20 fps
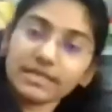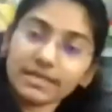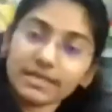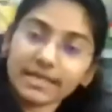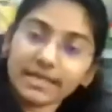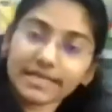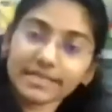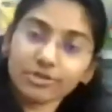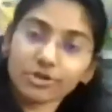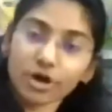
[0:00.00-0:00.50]

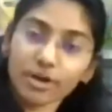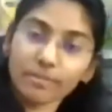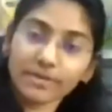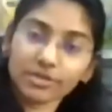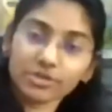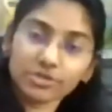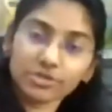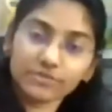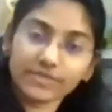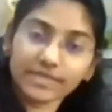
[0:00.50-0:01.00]
Like
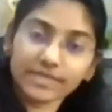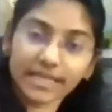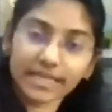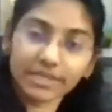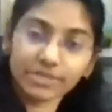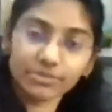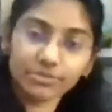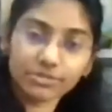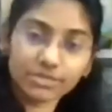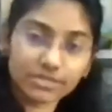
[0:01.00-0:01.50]
dominoes, we can
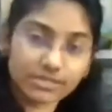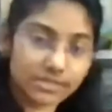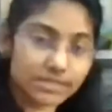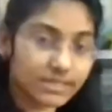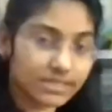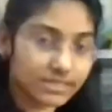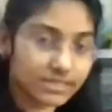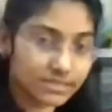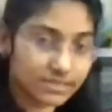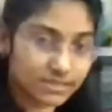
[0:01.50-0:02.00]
use
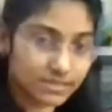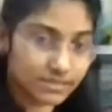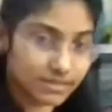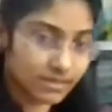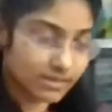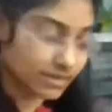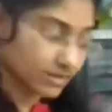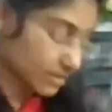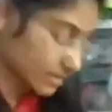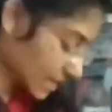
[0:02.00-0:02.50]
this
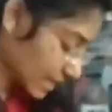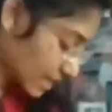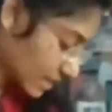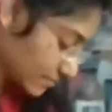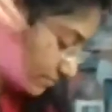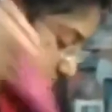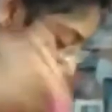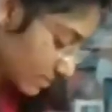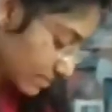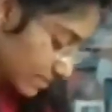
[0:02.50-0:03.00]

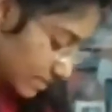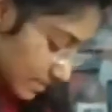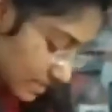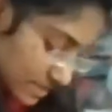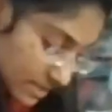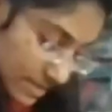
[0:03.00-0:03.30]
colorful